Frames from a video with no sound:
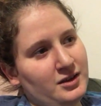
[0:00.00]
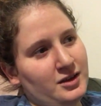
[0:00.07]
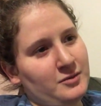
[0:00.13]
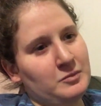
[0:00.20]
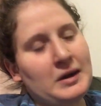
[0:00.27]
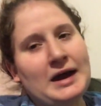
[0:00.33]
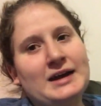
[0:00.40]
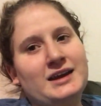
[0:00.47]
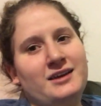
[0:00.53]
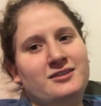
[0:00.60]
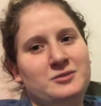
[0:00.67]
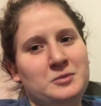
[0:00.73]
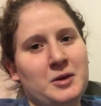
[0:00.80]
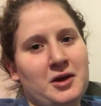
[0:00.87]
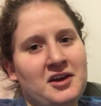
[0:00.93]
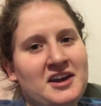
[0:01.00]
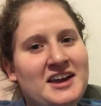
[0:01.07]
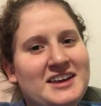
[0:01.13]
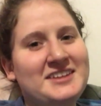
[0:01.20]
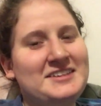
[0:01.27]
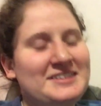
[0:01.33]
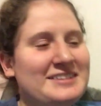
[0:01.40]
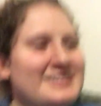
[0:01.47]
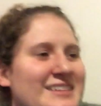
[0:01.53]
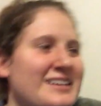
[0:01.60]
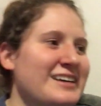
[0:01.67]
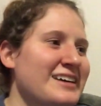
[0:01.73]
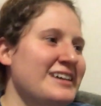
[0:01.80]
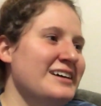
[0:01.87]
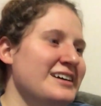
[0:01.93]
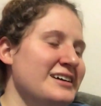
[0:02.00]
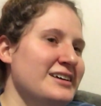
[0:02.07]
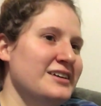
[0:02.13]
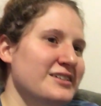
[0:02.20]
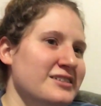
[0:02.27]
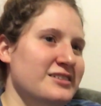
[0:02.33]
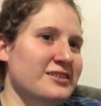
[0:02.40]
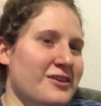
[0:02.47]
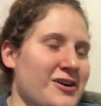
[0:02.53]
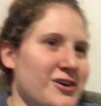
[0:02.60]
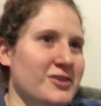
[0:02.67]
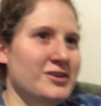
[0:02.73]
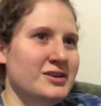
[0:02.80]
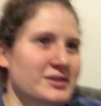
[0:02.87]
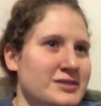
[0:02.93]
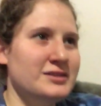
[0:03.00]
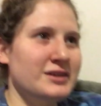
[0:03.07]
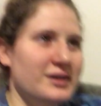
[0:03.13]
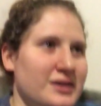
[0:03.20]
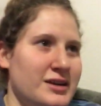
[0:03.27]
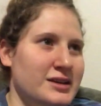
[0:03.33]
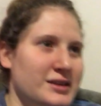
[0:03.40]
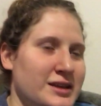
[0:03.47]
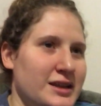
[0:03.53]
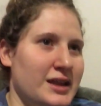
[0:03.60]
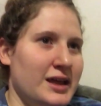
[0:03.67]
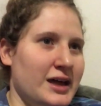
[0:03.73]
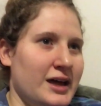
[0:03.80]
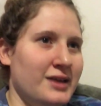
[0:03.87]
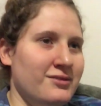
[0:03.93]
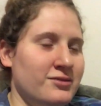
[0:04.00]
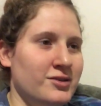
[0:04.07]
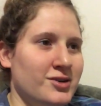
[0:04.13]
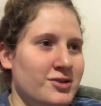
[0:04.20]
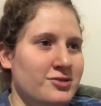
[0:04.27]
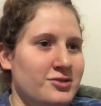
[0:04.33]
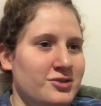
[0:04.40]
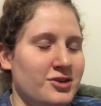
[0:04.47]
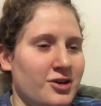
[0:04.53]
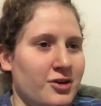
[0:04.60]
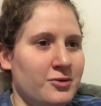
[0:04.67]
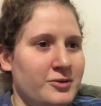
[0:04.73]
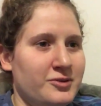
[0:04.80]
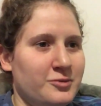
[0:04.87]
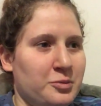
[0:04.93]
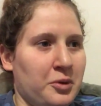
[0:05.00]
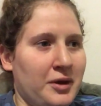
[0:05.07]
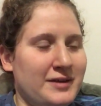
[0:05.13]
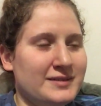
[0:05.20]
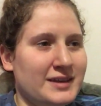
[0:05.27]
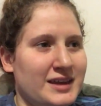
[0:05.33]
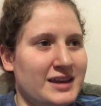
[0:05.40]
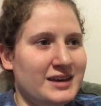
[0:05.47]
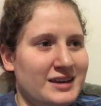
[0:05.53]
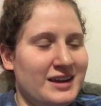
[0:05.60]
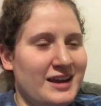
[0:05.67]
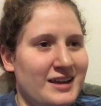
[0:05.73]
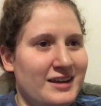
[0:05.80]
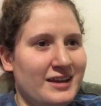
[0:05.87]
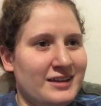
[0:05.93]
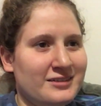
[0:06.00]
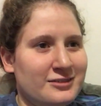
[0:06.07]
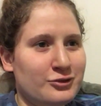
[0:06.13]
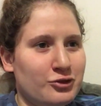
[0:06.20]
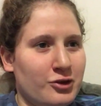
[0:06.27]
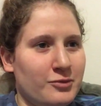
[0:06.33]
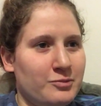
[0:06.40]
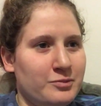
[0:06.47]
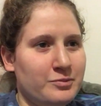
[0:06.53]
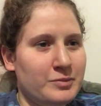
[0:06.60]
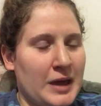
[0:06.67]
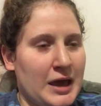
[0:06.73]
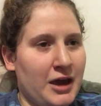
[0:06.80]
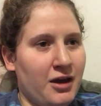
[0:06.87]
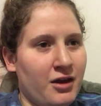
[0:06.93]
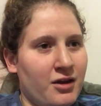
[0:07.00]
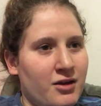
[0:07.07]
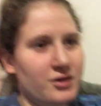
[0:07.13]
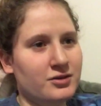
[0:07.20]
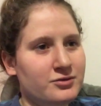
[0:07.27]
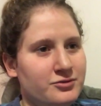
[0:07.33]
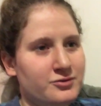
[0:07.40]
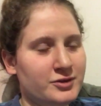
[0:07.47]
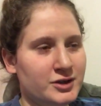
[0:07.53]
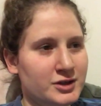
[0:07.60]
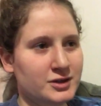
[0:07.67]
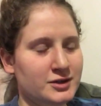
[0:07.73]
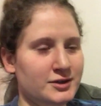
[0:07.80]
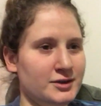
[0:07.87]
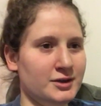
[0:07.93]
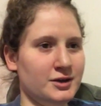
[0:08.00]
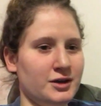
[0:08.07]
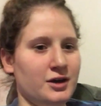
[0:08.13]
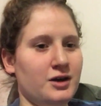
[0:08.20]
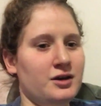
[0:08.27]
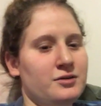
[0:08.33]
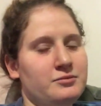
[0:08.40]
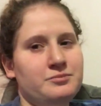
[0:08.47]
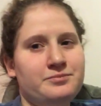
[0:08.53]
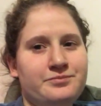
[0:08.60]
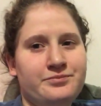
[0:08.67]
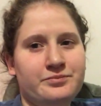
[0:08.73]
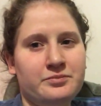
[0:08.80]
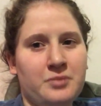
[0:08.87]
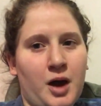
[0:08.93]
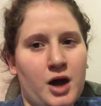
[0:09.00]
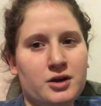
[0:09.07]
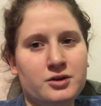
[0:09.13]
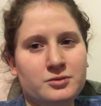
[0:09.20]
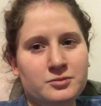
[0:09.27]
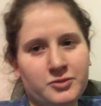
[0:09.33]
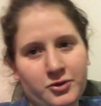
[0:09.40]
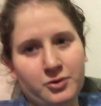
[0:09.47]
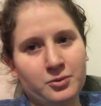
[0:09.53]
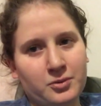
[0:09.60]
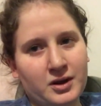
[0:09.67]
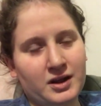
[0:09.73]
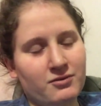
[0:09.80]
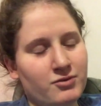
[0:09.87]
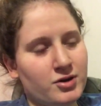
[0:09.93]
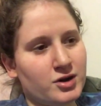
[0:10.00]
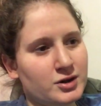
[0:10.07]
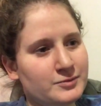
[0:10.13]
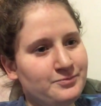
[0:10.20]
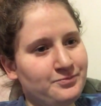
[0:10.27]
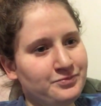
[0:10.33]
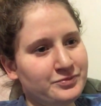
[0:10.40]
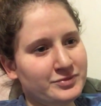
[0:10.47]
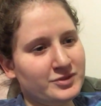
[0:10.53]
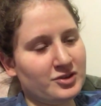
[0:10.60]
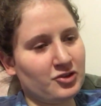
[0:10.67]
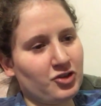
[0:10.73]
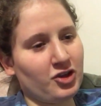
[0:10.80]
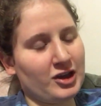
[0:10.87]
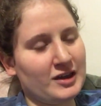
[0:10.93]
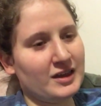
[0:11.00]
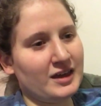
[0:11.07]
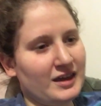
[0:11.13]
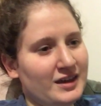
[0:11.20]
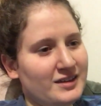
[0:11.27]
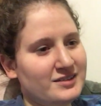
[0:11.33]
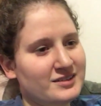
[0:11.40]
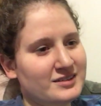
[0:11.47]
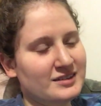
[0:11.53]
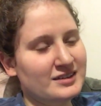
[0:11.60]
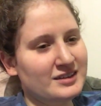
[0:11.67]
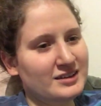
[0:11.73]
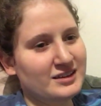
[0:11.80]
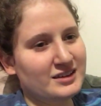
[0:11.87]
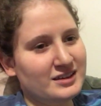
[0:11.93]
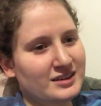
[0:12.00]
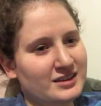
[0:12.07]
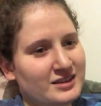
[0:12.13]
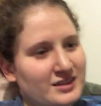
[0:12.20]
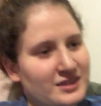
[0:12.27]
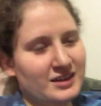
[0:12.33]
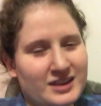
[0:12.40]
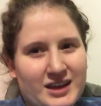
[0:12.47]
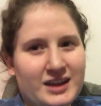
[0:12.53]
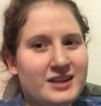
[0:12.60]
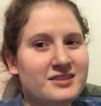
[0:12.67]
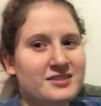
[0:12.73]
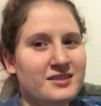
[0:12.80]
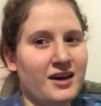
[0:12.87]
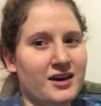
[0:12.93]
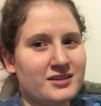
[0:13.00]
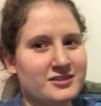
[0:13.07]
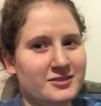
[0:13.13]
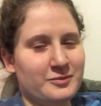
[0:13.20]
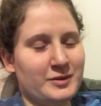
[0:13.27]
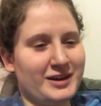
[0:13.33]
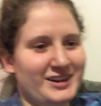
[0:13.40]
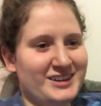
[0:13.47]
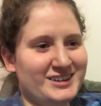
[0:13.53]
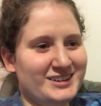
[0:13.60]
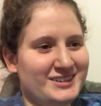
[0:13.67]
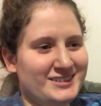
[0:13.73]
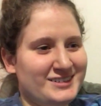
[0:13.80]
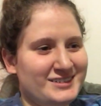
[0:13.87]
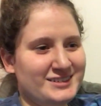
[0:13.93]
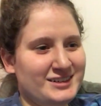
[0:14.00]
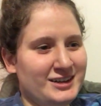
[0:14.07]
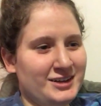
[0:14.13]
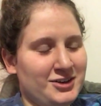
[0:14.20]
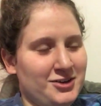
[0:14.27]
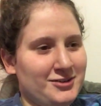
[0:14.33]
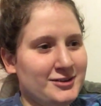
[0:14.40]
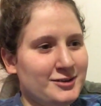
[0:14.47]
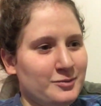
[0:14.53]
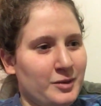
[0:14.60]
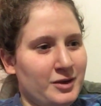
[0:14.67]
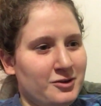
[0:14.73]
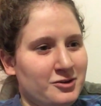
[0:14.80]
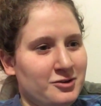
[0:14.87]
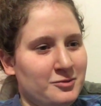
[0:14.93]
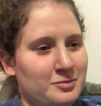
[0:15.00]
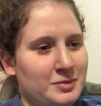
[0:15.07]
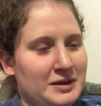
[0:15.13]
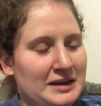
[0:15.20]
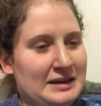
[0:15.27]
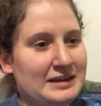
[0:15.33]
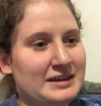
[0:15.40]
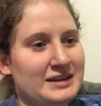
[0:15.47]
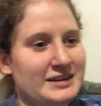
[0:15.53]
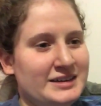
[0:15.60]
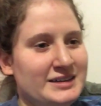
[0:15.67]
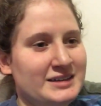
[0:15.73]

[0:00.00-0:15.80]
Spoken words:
a bad experience. So I've learned to always bring like an extra pair of bottoms or whatever, just in case. It kind of sucks, but you know, it's better to be